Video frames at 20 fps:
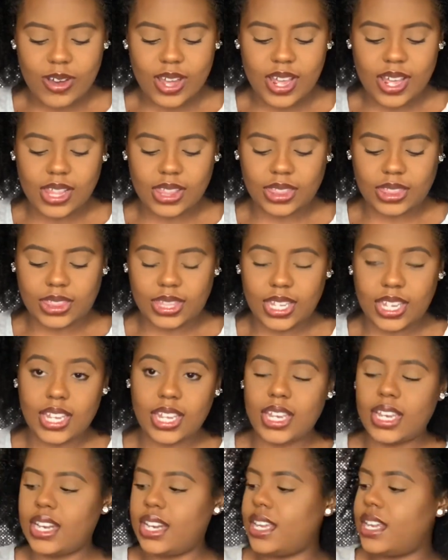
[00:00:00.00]
And
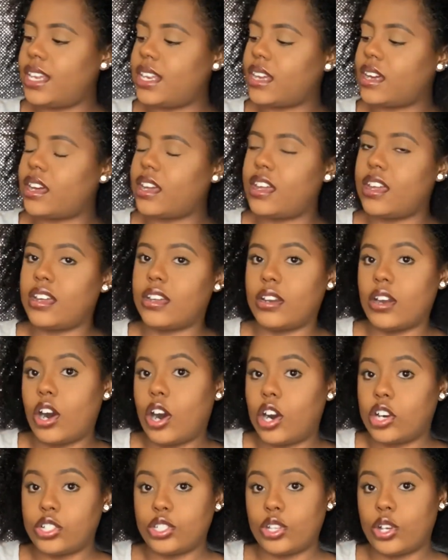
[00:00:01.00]
then it
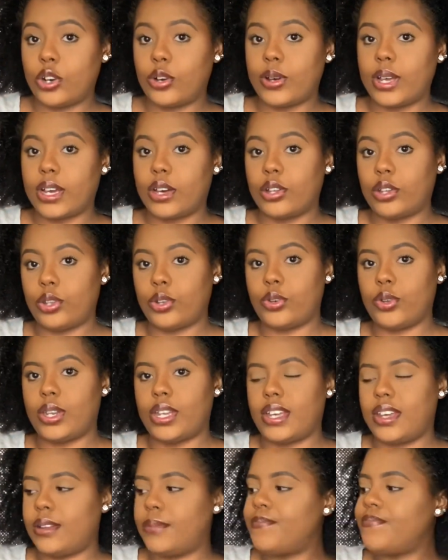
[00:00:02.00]
also
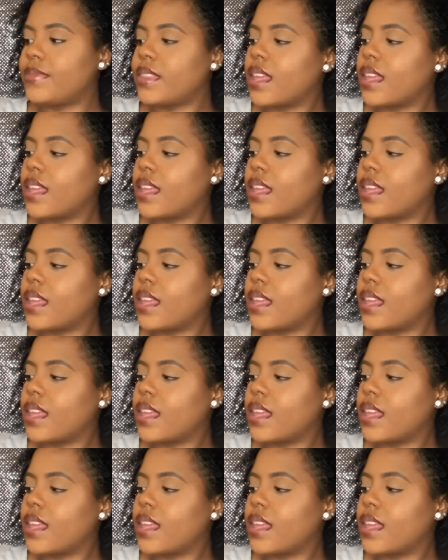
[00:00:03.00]
included